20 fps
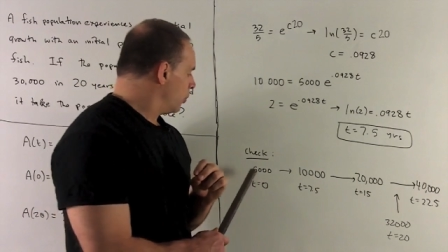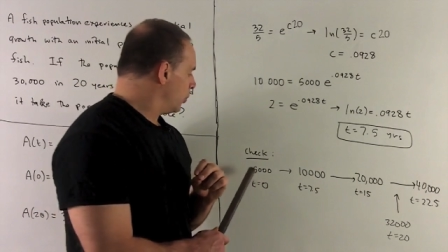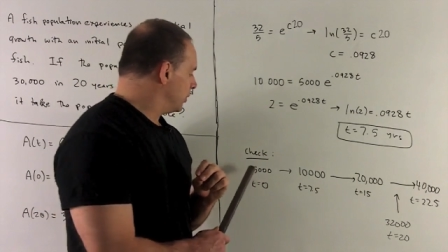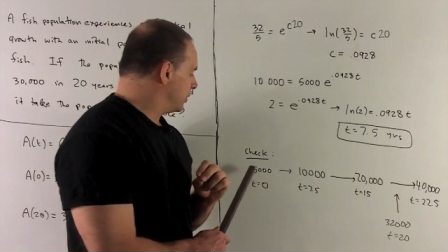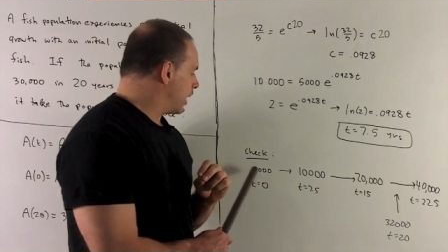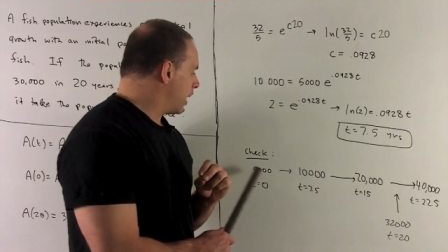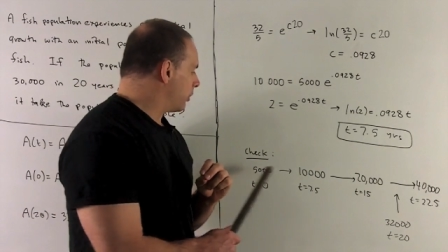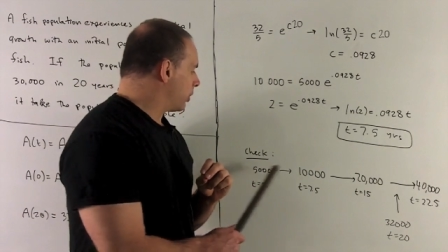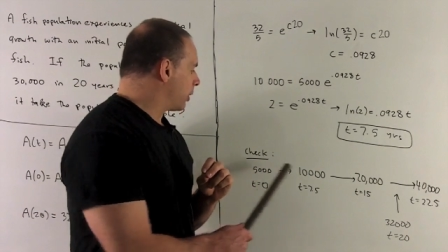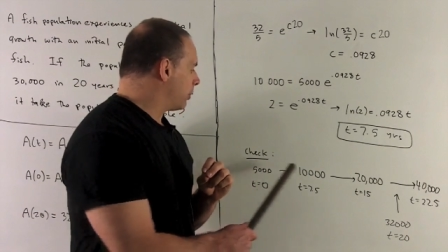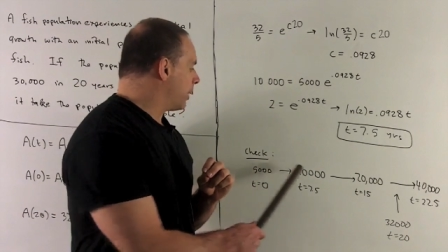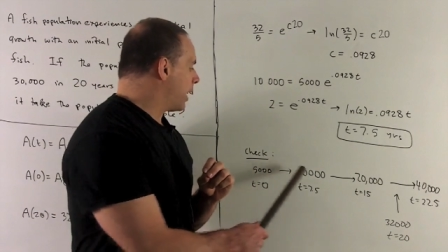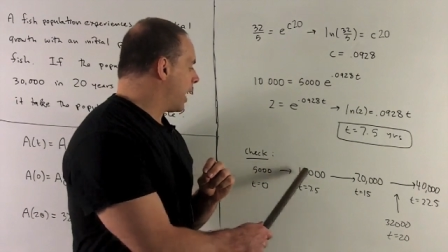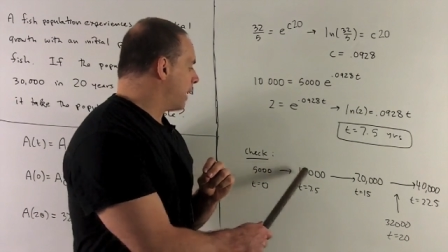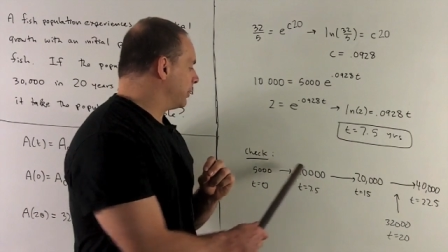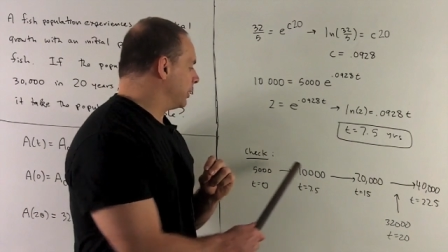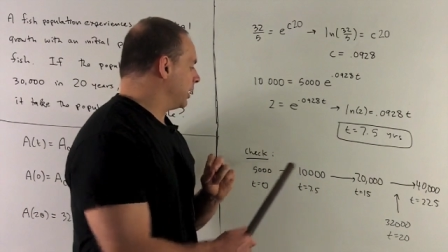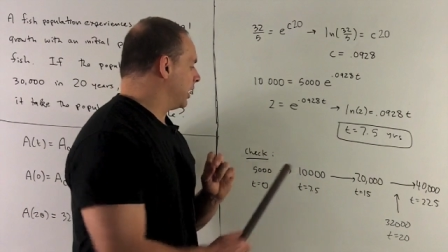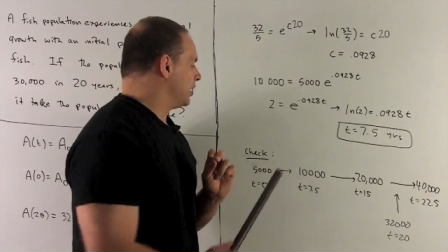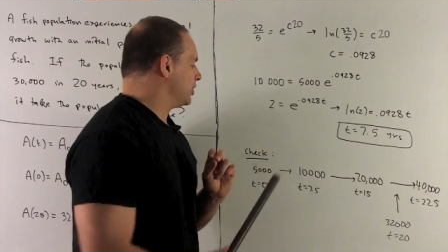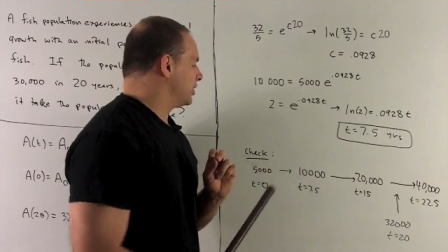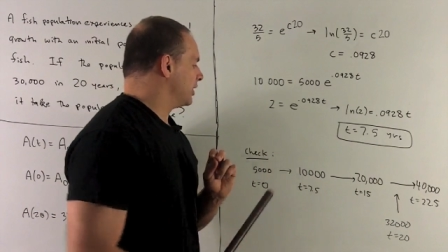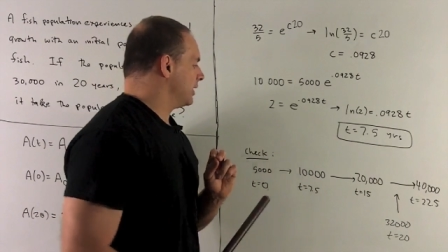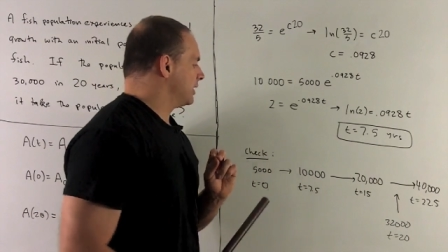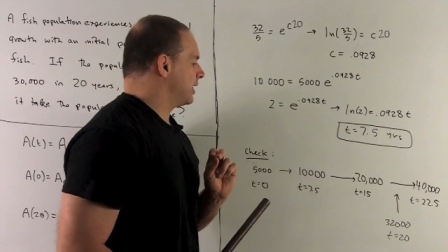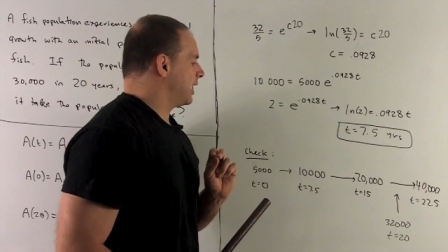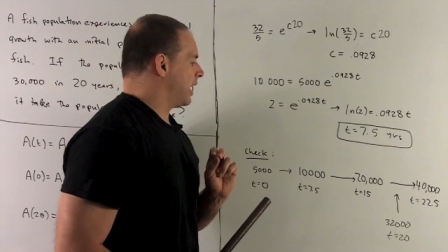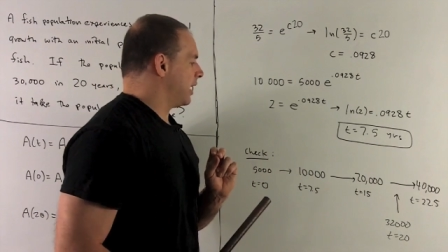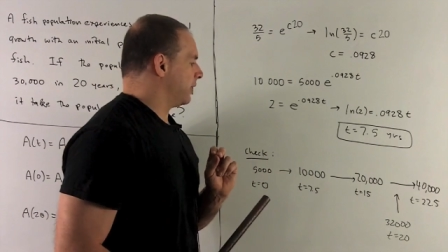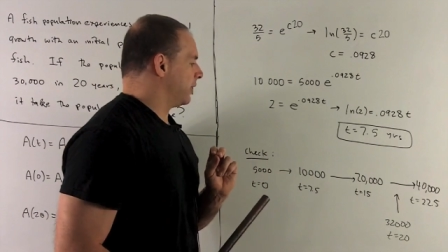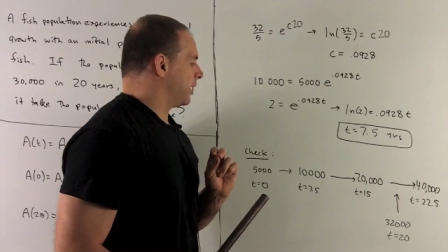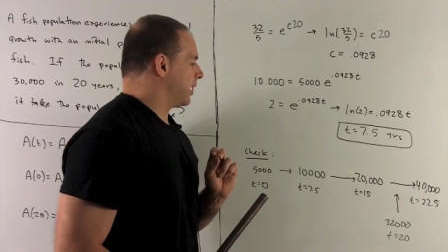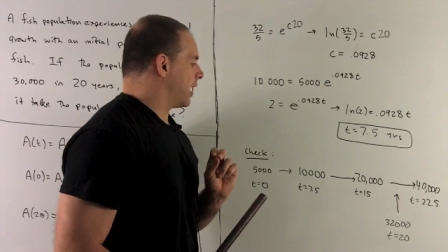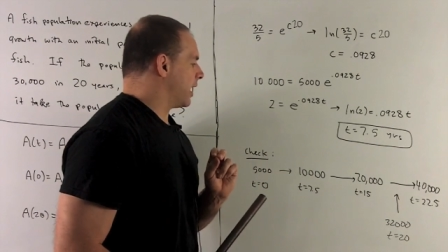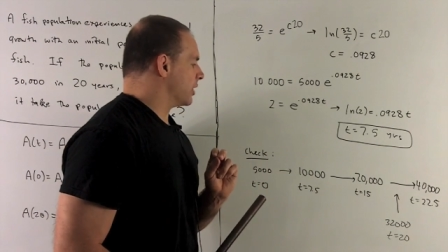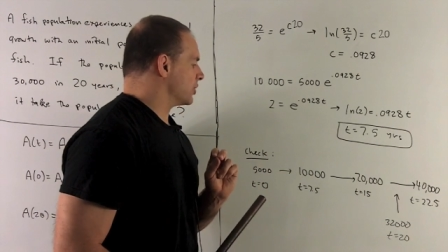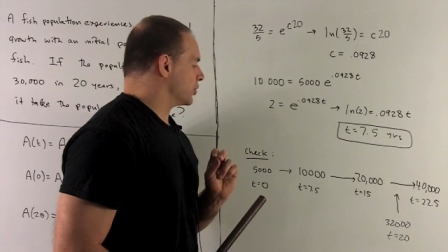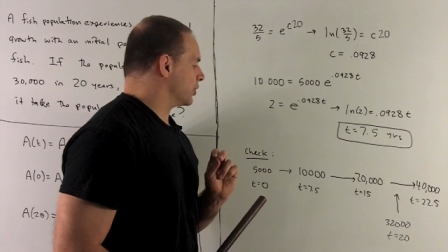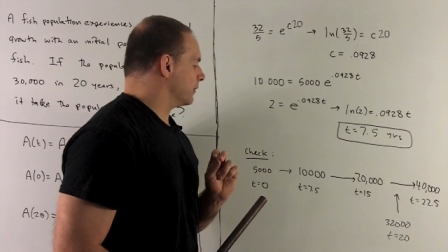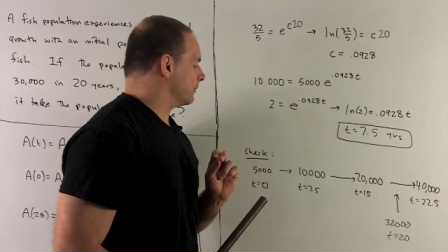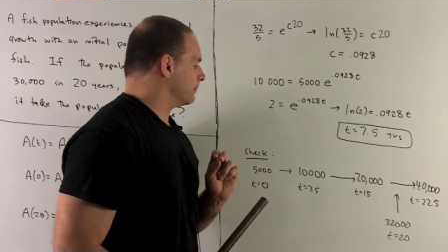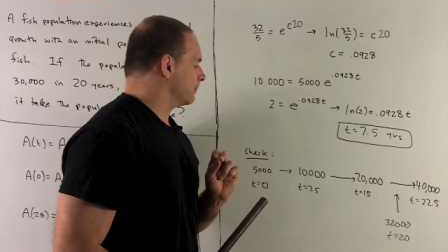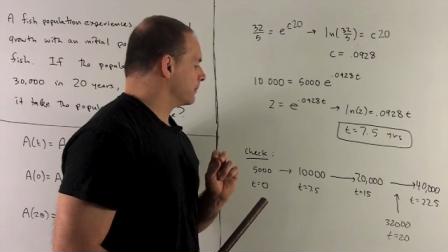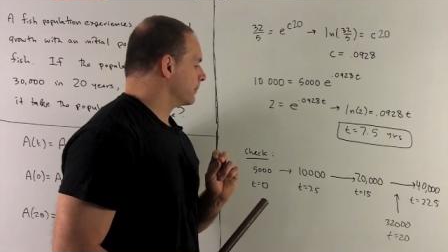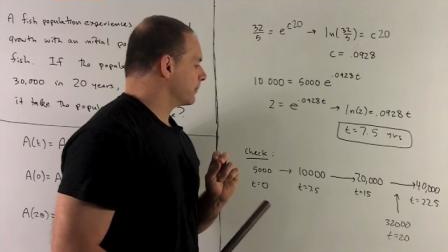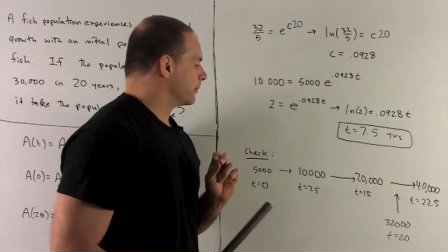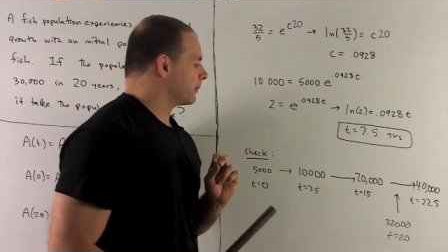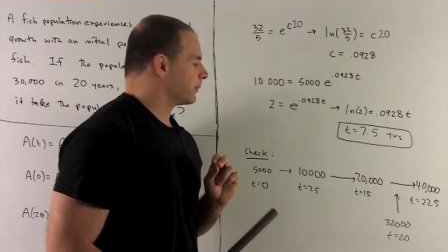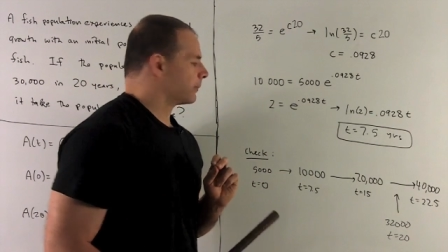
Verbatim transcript: We double our population to 10,000.